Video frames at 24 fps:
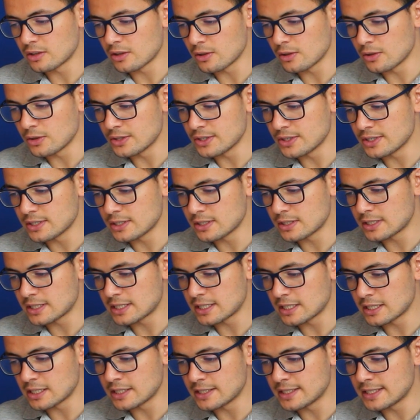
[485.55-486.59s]
the
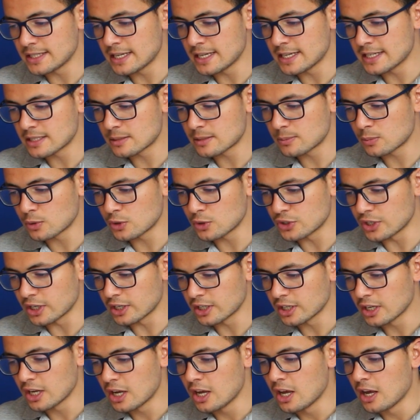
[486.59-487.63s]
CS
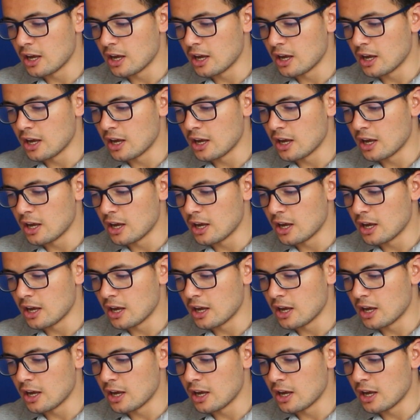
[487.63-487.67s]
project.